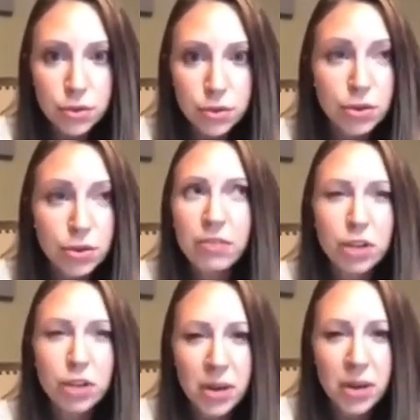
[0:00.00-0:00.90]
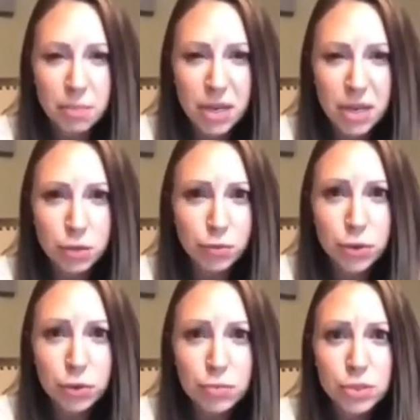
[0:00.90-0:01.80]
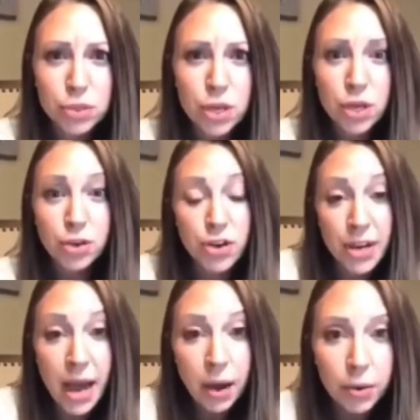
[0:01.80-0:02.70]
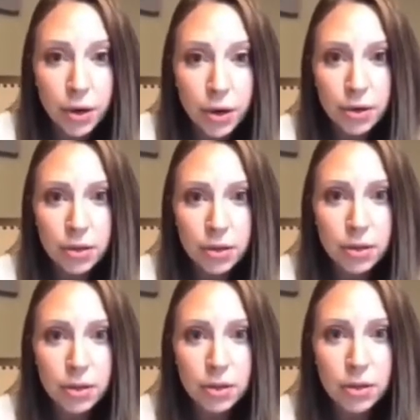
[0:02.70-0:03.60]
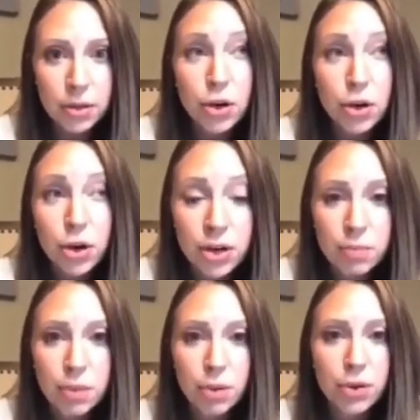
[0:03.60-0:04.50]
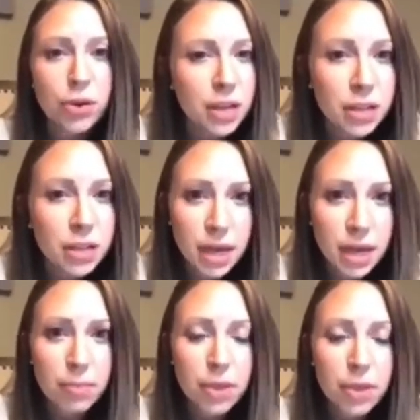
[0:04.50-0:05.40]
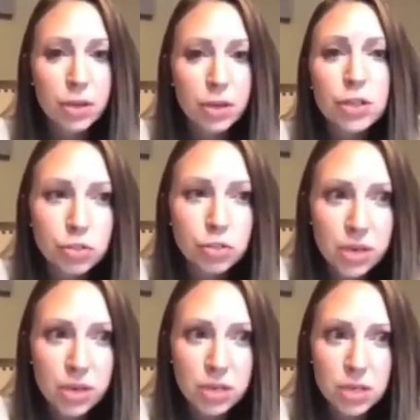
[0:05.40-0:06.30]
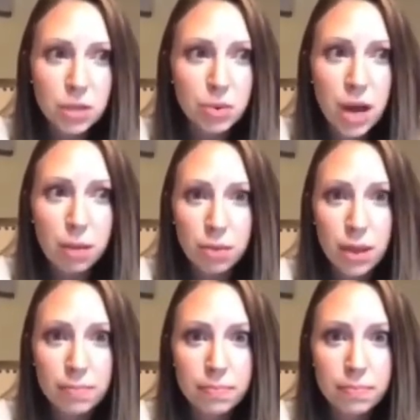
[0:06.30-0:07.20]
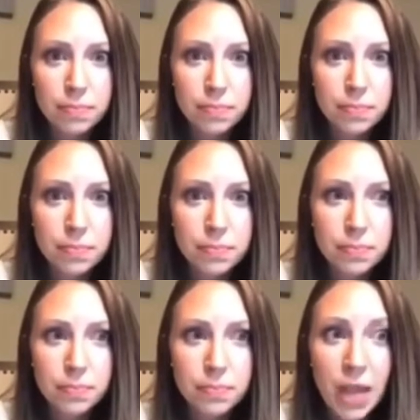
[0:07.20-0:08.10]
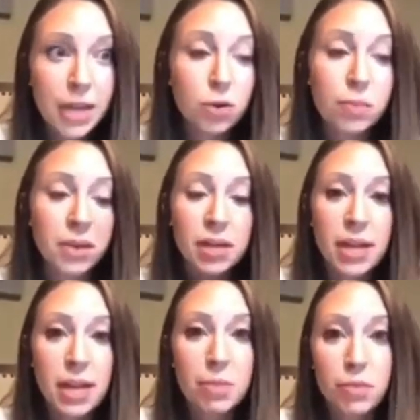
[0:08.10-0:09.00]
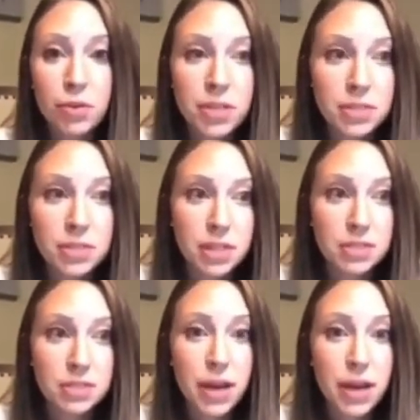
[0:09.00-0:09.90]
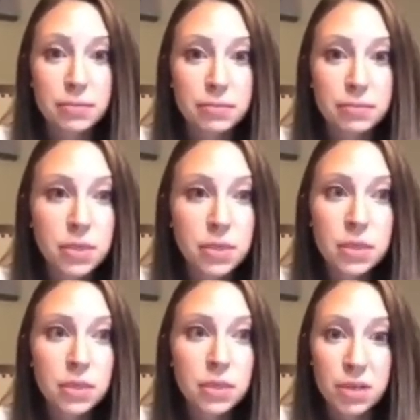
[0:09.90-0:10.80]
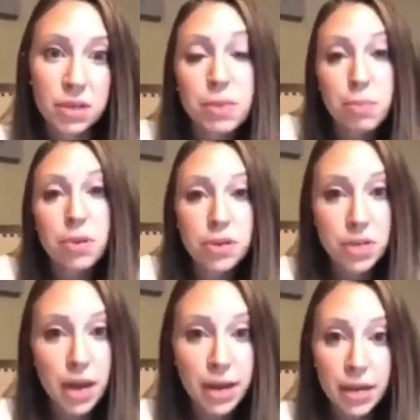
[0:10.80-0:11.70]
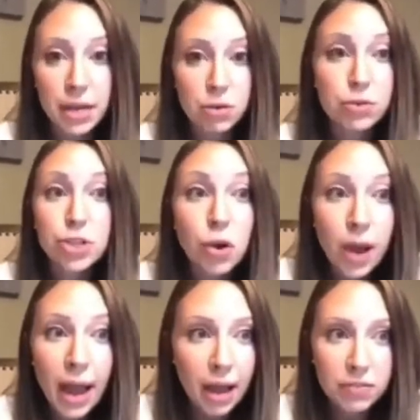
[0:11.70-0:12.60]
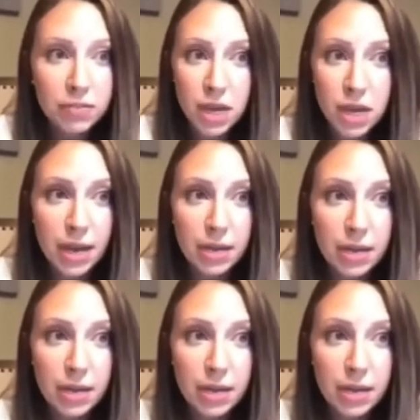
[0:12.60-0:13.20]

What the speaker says: You're not even going into patient rooms. You're a coward. You're hurting people. You're killing them. You're contributing to the problem. I know I'm going to get hate mail for this, and that's fine. Because people are dying who don't have to die.